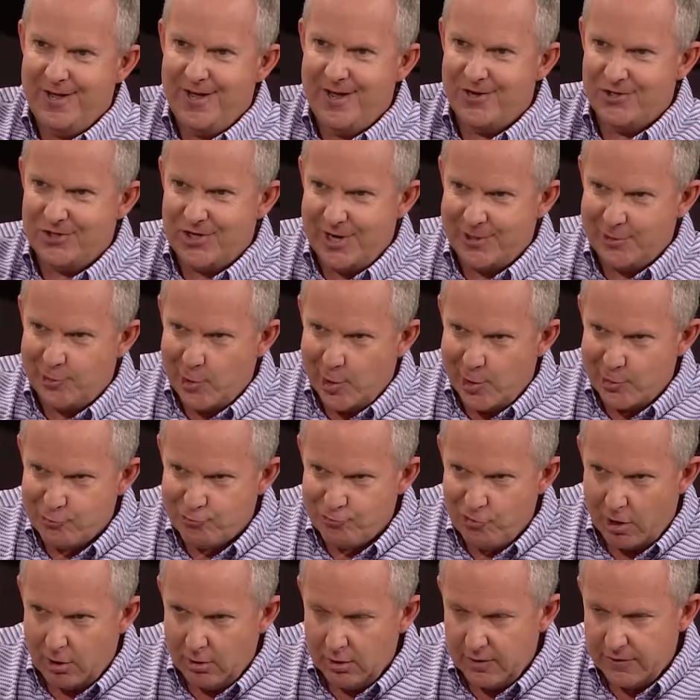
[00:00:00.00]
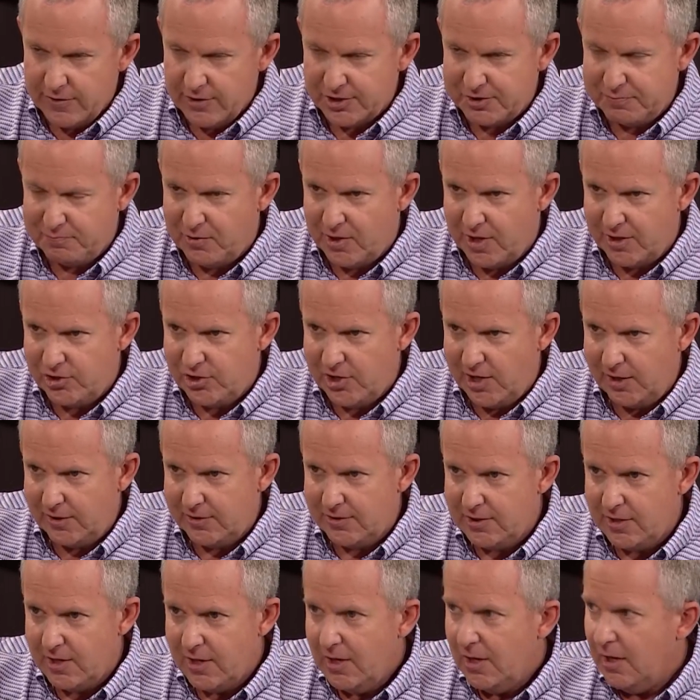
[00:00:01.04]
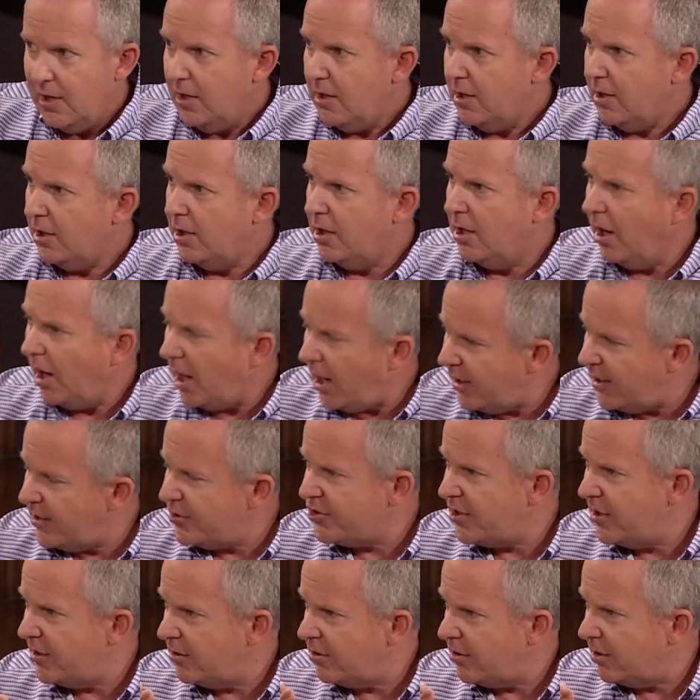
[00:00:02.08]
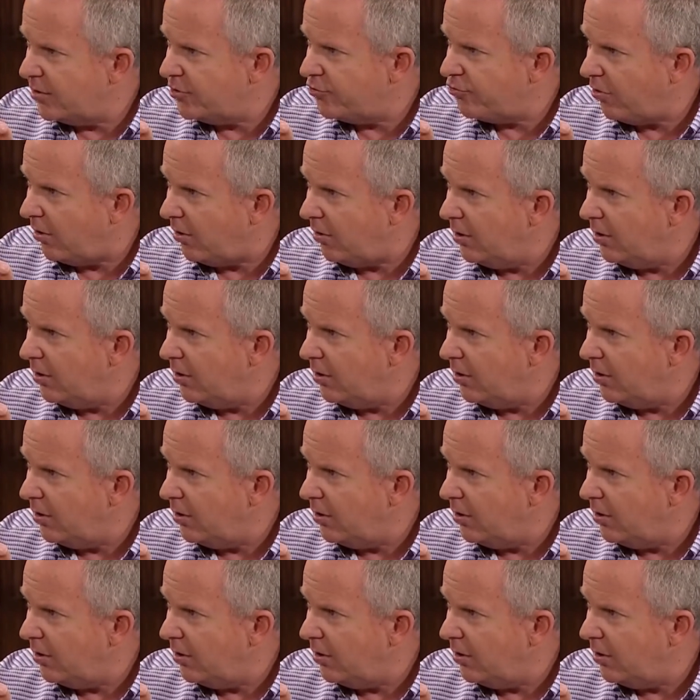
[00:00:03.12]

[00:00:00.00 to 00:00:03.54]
is in control of this project. God is in control.